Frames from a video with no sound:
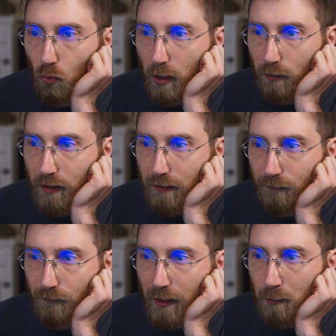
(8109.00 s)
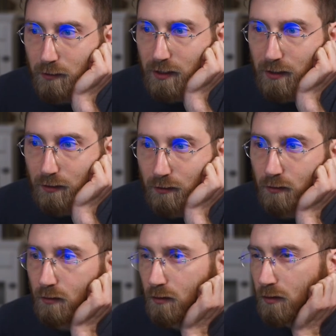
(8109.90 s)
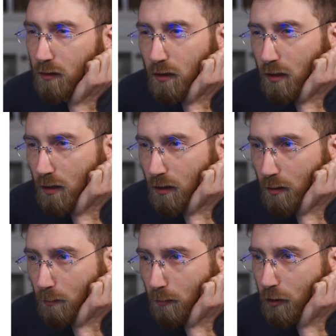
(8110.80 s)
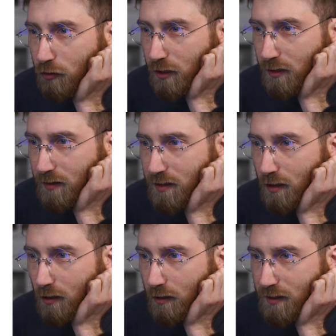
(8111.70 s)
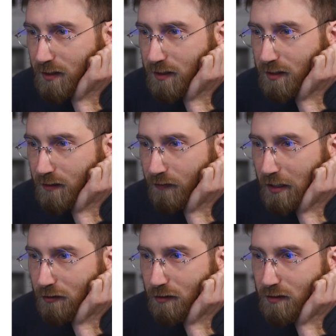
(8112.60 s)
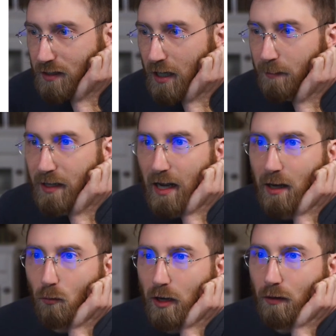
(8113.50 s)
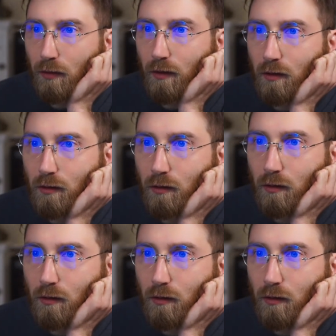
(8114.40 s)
wealthy fountain merchants, artisans, adventurers, common high wealth.